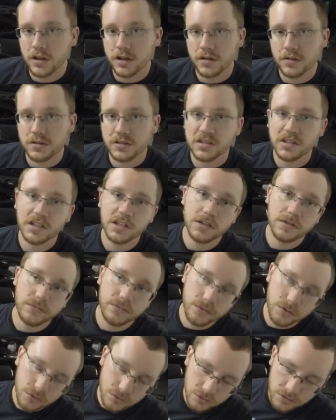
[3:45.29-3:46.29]
I don't see any
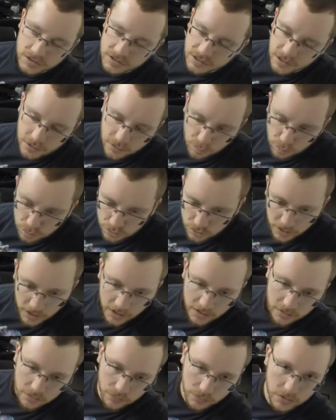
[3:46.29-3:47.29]
fluids that blew
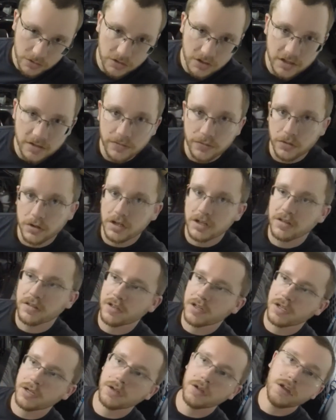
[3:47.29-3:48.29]
out of the rear diff or
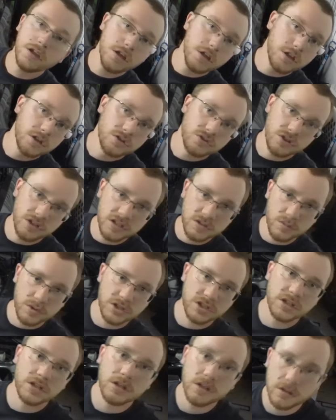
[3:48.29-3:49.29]
anything.
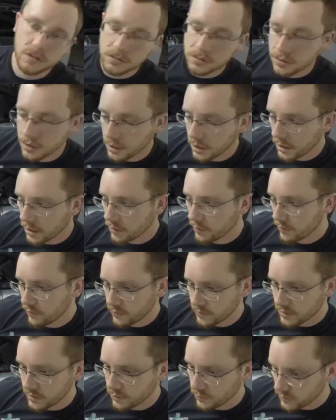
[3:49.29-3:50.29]
Transmission,
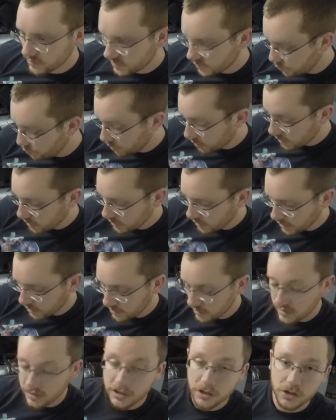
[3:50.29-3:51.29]
everything was spinning and I
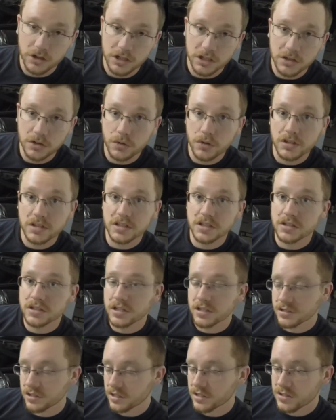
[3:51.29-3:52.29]
didn't hear any noises
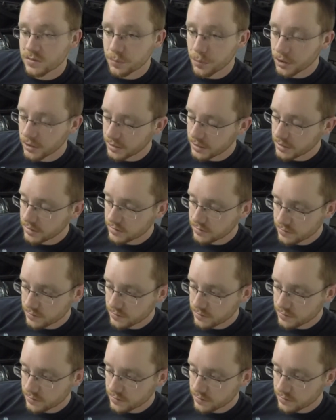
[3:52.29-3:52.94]
as I spun it.